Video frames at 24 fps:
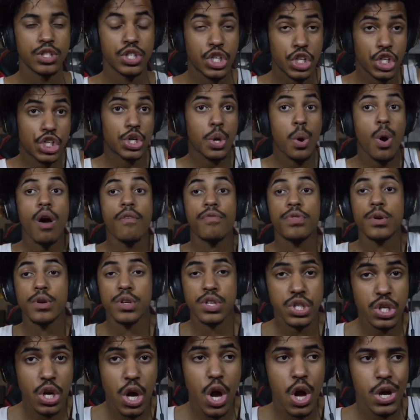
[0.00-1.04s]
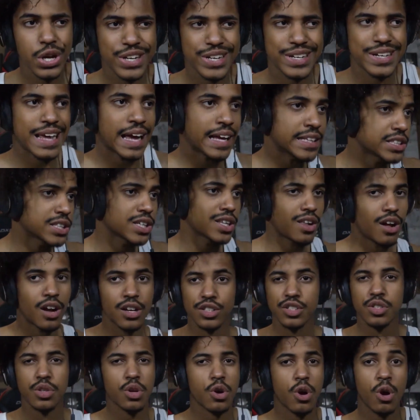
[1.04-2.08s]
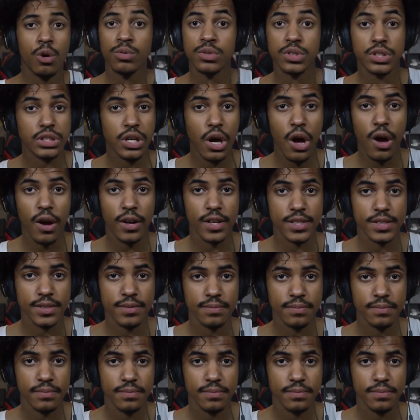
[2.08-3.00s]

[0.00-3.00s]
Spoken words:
to show off their song and dance along to their own song.